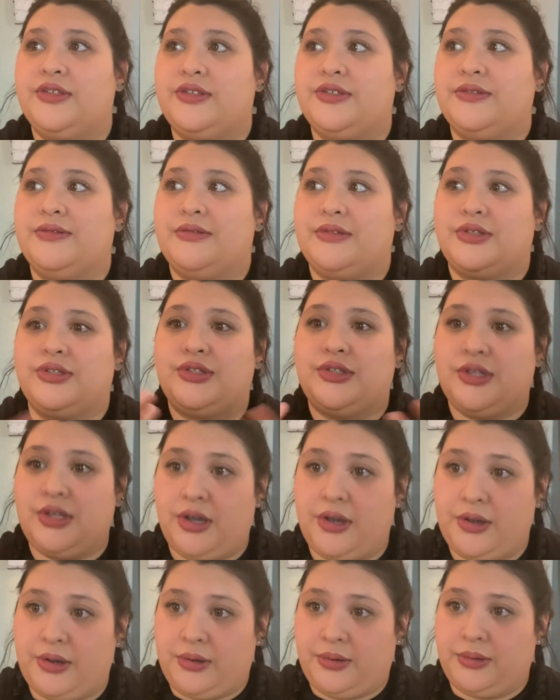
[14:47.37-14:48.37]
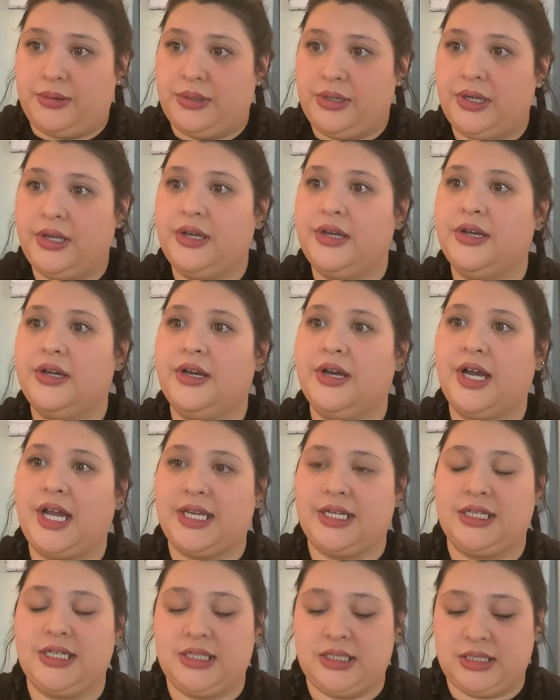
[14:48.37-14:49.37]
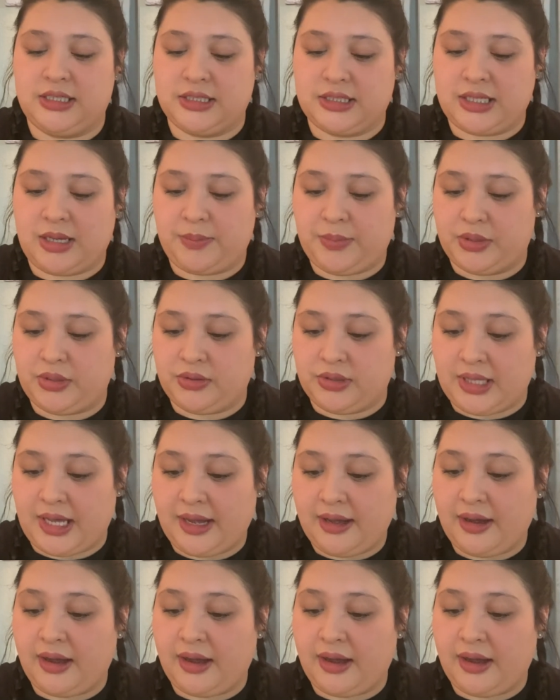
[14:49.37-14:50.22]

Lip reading: So I needed to stop and do that.